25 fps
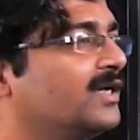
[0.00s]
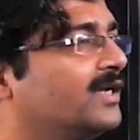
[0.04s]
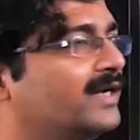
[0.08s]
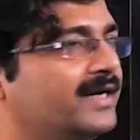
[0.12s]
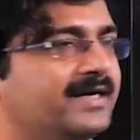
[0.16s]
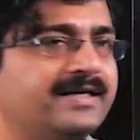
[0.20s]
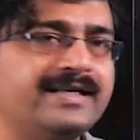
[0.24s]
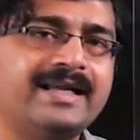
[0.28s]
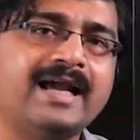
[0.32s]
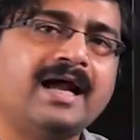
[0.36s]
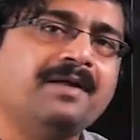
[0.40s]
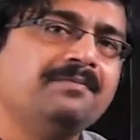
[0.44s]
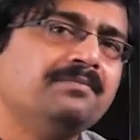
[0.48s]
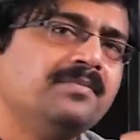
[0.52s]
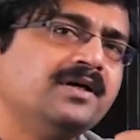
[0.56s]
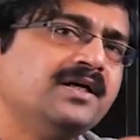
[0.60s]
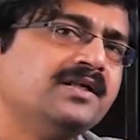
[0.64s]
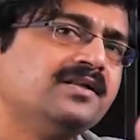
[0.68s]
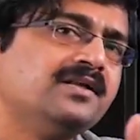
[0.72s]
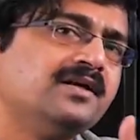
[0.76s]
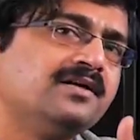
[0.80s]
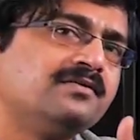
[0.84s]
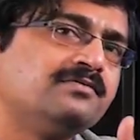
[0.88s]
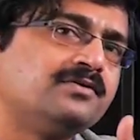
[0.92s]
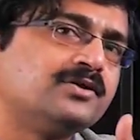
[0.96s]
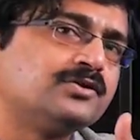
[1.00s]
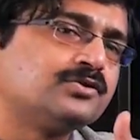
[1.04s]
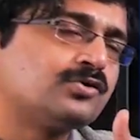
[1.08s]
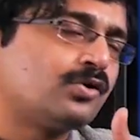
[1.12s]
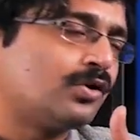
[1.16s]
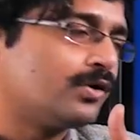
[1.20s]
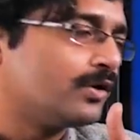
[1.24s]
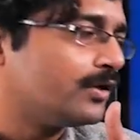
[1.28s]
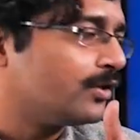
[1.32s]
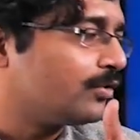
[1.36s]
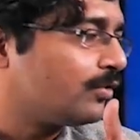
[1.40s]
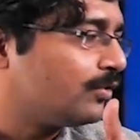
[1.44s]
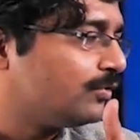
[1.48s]
it can be in the reverse
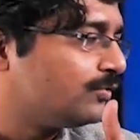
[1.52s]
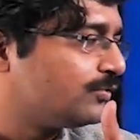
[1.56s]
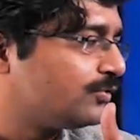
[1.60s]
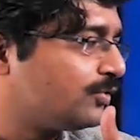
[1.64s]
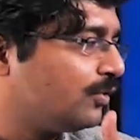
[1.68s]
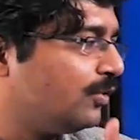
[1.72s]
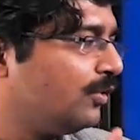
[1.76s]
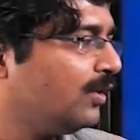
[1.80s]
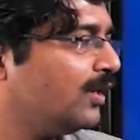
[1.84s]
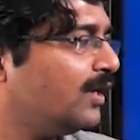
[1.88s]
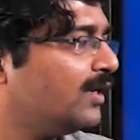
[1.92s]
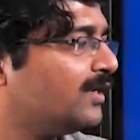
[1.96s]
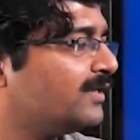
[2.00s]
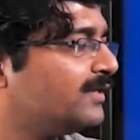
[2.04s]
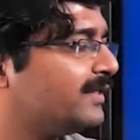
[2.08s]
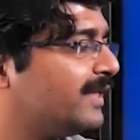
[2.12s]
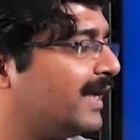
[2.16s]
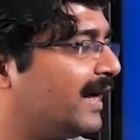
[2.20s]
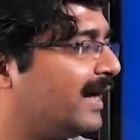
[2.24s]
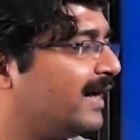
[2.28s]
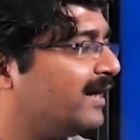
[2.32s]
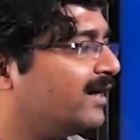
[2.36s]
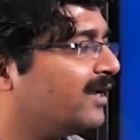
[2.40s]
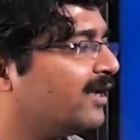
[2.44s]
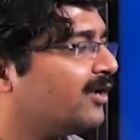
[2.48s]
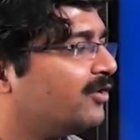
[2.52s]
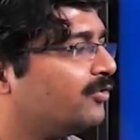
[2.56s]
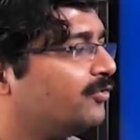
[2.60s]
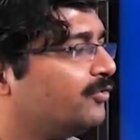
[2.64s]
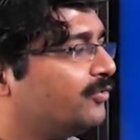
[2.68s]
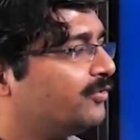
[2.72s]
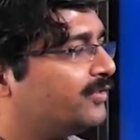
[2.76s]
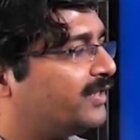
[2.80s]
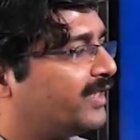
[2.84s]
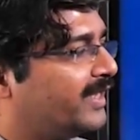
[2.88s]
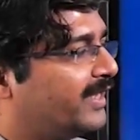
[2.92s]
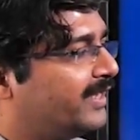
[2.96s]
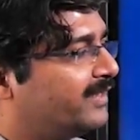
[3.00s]
order also, that
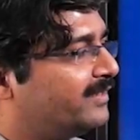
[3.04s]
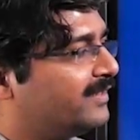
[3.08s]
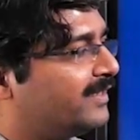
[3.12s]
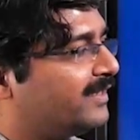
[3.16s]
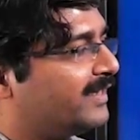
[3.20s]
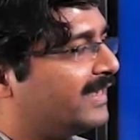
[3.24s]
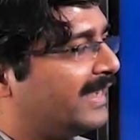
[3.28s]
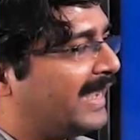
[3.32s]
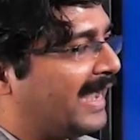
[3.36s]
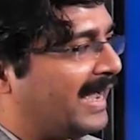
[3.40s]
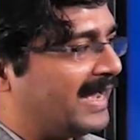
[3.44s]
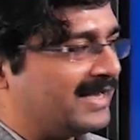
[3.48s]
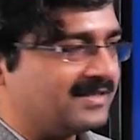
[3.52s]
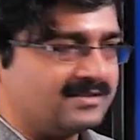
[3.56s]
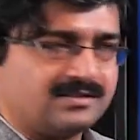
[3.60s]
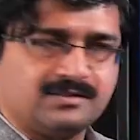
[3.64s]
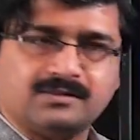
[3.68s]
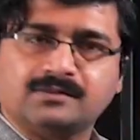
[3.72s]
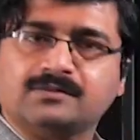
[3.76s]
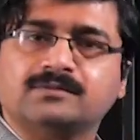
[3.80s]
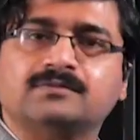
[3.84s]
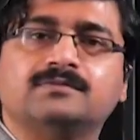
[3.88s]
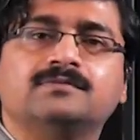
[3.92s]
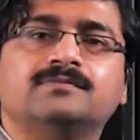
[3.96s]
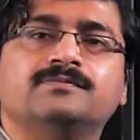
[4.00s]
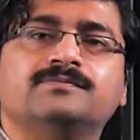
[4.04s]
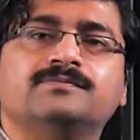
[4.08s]
you take the gas,